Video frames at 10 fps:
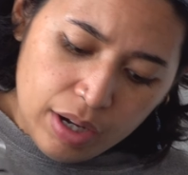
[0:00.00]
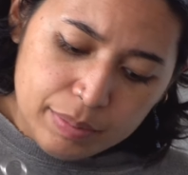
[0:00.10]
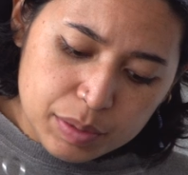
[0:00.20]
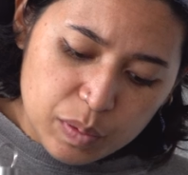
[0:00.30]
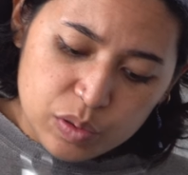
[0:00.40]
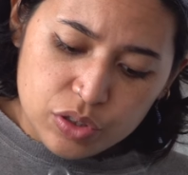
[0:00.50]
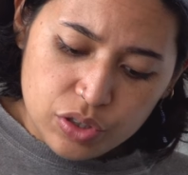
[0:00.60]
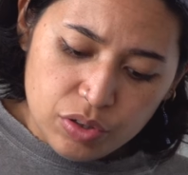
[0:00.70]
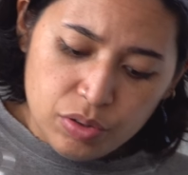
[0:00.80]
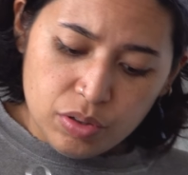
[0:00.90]
I'm supposed
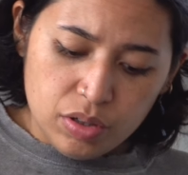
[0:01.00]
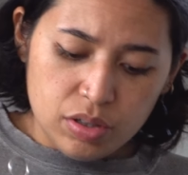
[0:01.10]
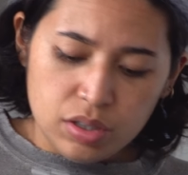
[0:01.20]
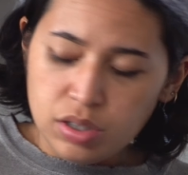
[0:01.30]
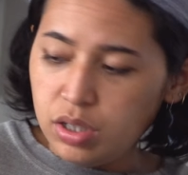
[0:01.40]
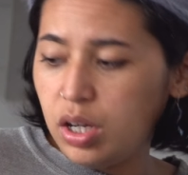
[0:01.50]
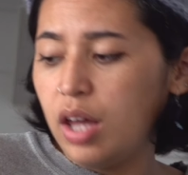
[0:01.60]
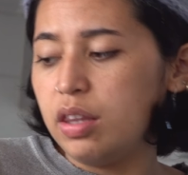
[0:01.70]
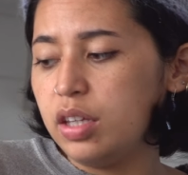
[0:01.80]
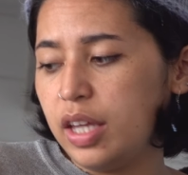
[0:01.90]
to
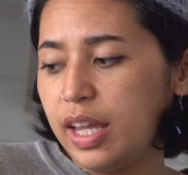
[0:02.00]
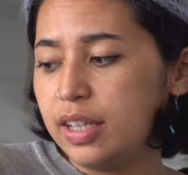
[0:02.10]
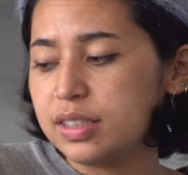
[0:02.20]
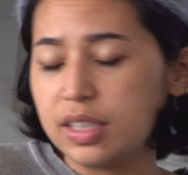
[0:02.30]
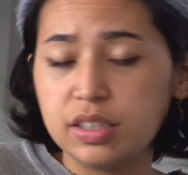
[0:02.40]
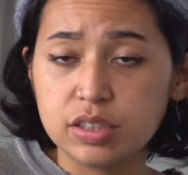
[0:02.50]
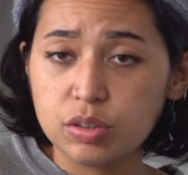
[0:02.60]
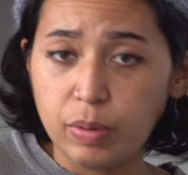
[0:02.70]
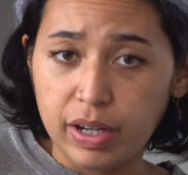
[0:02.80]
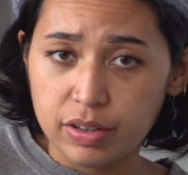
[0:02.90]
cut the cakes into
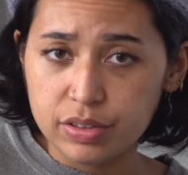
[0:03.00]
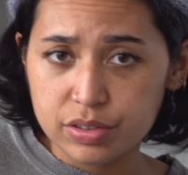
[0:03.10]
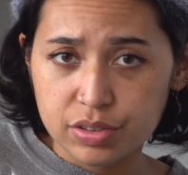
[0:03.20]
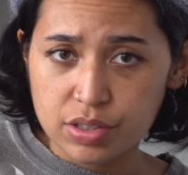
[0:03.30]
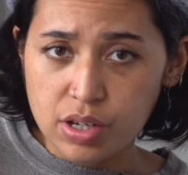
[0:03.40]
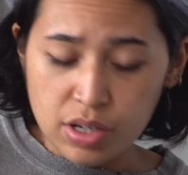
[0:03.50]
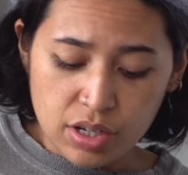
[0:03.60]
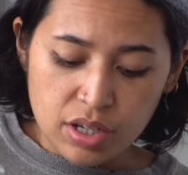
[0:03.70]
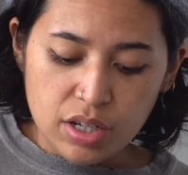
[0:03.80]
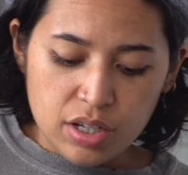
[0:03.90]
squares.
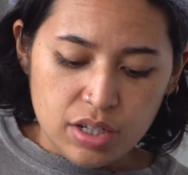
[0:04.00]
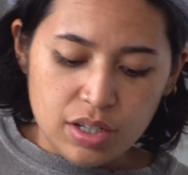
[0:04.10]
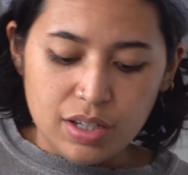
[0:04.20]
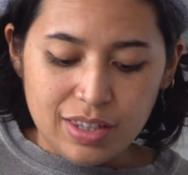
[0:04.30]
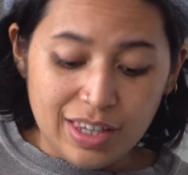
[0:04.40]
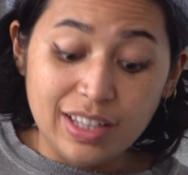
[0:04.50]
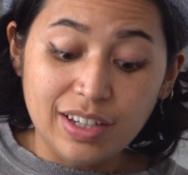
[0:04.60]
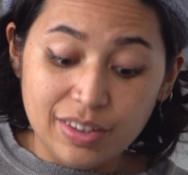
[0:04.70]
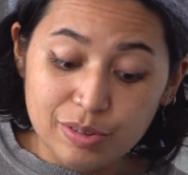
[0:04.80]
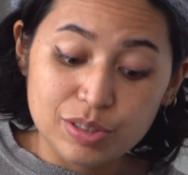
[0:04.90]
Then
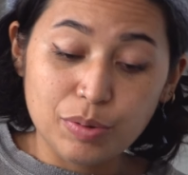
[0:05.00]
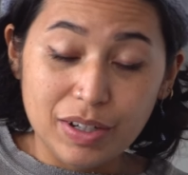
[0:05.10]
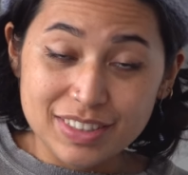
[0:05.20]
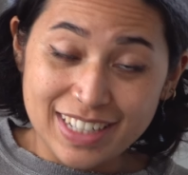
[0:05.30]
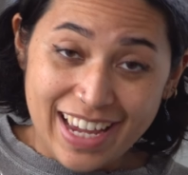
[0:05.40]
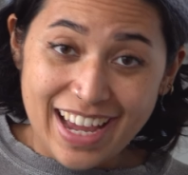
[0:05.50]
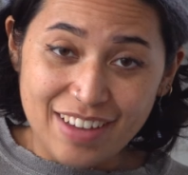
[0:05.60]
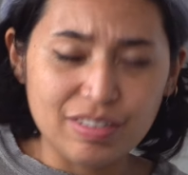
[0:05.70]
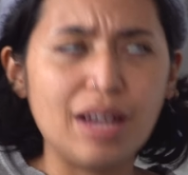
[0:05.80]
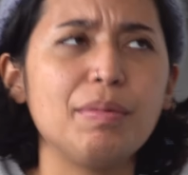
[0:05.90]
cut those squares in
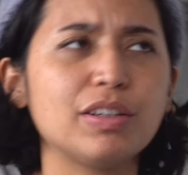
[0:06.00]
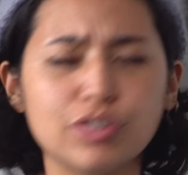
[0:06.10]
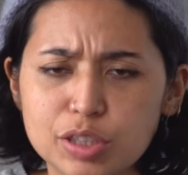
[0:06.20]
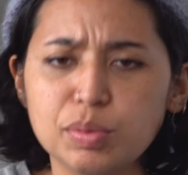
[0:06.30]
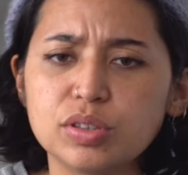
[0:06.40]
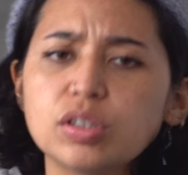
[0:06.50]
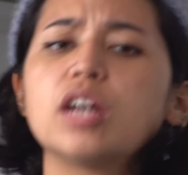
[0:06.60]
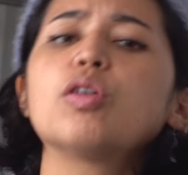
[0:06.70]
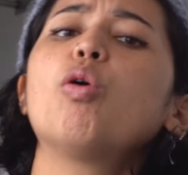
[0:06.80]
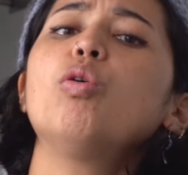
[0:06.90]
half. I'm actually supposed to cut
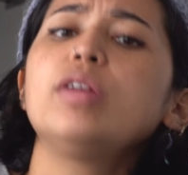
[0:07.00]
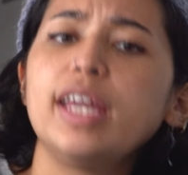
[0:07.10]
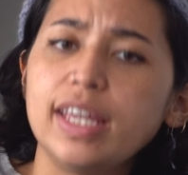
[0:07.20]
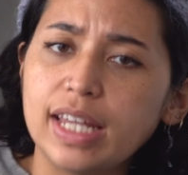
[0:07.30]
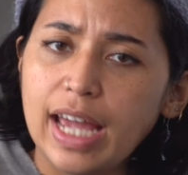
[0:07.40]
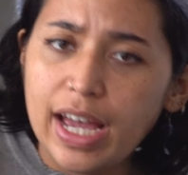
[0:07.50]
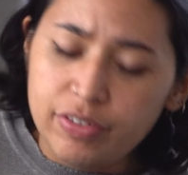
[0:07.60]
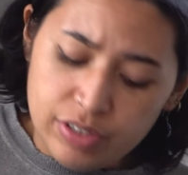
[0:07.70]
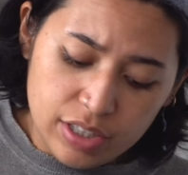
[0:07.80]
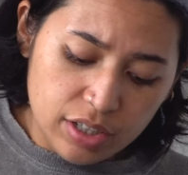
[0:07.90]
the whole cake in
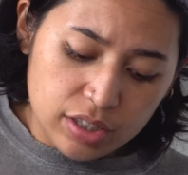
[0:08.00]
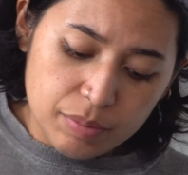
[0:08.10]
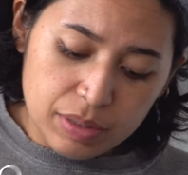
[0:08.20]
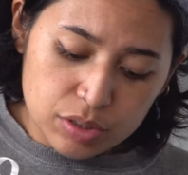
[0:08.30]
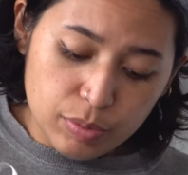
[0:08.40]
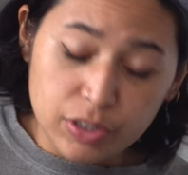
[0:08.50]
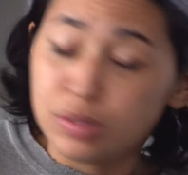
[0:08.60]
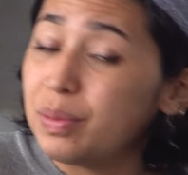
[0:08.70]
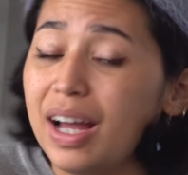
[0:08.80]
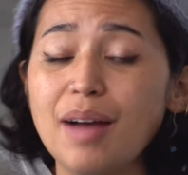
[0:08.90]
half and then cut them into squares,
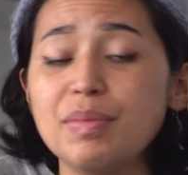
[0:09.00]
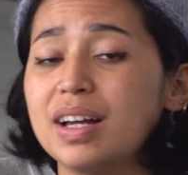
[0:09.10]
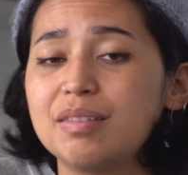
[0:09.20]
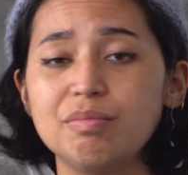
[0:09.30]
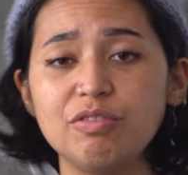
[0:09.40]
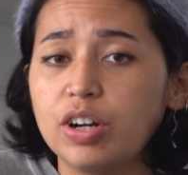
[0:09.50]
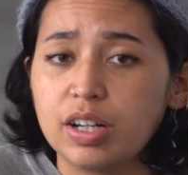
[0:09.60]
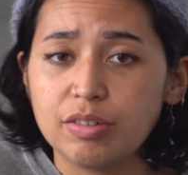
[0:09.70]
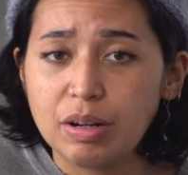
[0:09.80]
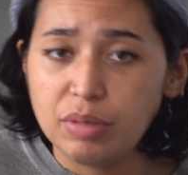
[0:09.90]
but I'm not fucking
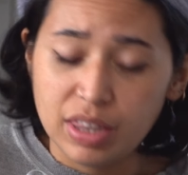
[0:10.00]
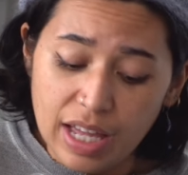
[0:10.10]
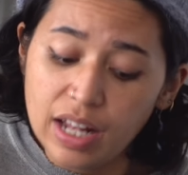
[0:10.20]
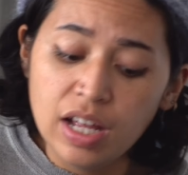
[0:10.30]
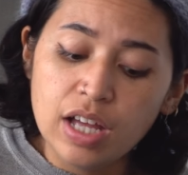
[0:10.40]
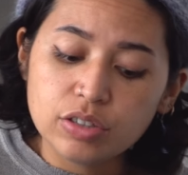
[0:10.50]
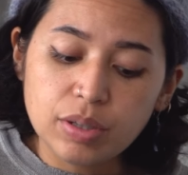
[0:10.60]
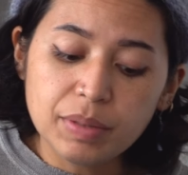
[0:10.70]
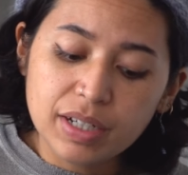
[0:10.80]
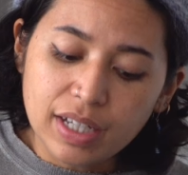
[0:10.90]
around with that. So
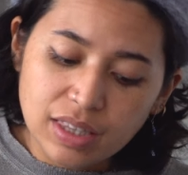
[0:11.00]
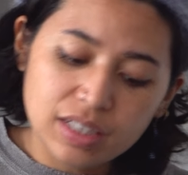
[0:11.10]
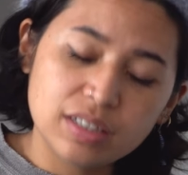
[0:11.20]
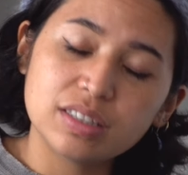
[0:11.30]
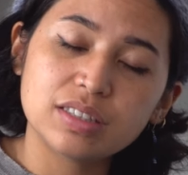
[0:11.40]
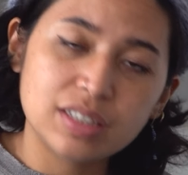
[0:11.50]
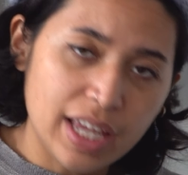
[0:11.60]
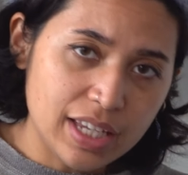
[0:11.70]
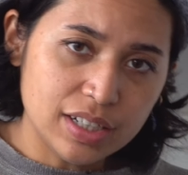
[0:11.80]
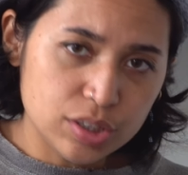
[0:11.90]
I'm gonna cut the
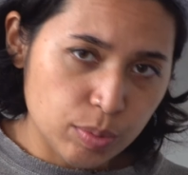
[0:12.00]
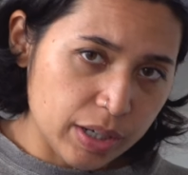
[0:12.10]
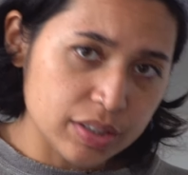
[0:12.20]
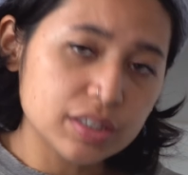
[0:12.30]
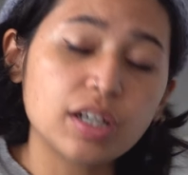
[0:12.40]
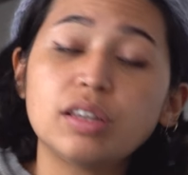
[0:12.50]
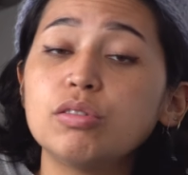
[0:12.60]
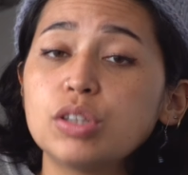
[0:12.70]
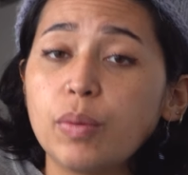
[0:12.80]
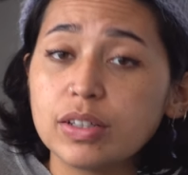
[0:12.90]
cake into squares, cut
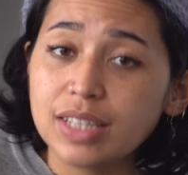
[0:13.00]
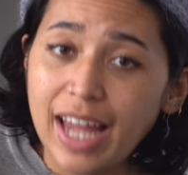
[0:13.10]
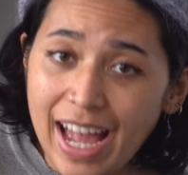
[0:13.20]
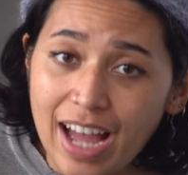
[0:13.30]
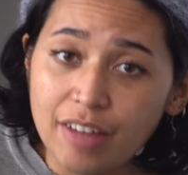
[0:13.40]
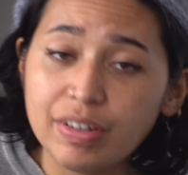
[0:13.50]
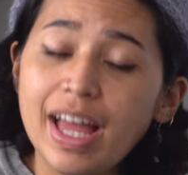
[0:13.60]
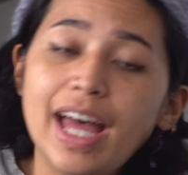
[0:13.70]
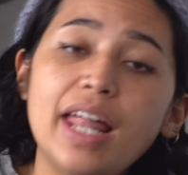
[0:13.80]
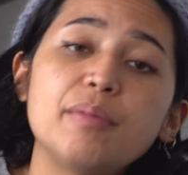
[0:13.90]
those squares in half,
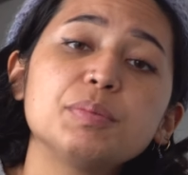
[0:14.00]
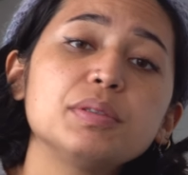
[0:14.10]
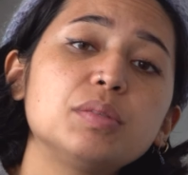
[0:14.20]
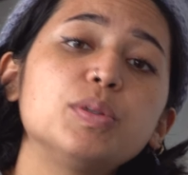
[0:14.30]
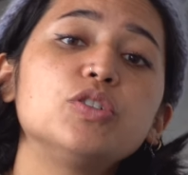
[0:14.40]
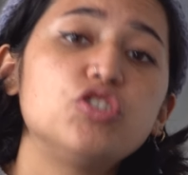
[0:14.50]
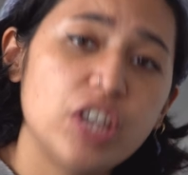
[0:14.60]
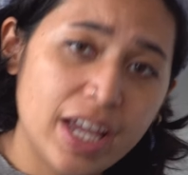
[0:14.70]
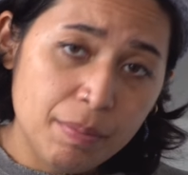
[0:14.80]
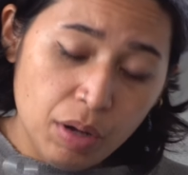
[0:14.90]
and then I'm supposed to put
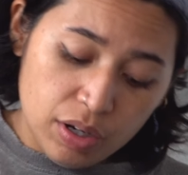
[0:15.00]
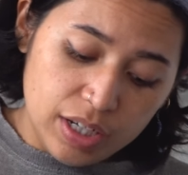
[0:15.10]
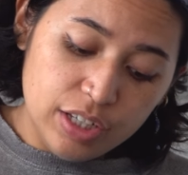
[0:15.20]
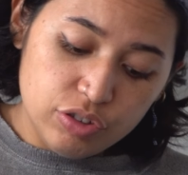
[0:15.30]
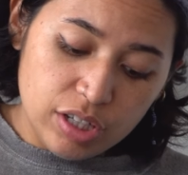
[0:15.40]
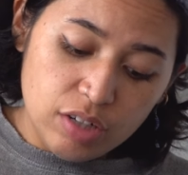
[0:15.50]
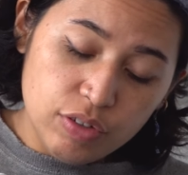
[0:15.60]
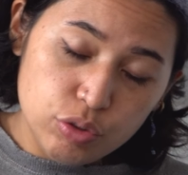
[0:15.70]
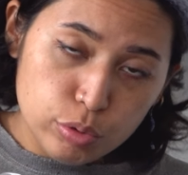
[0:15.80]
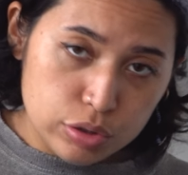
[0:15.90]
jam on each individual